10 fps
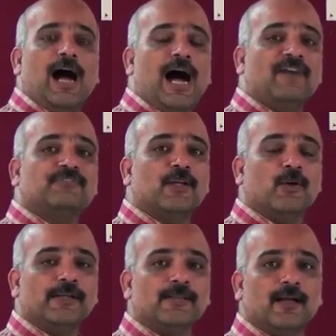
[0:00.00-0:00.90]
After
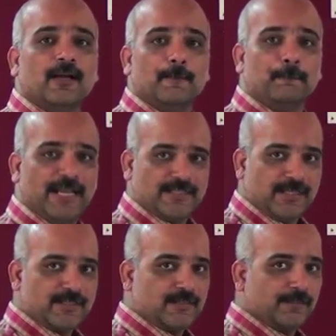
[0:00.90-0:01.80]
knowing the
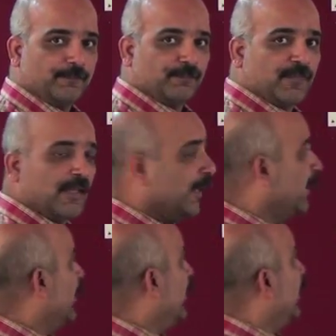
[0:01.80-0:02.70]
basics,
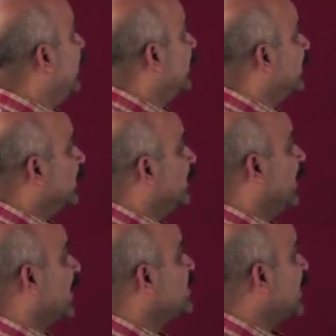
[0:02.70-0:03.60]

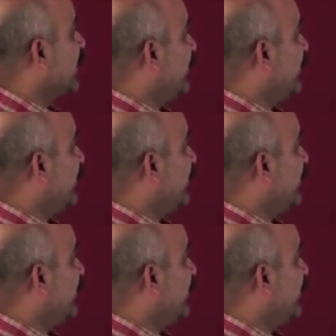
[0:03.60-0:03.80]
let us start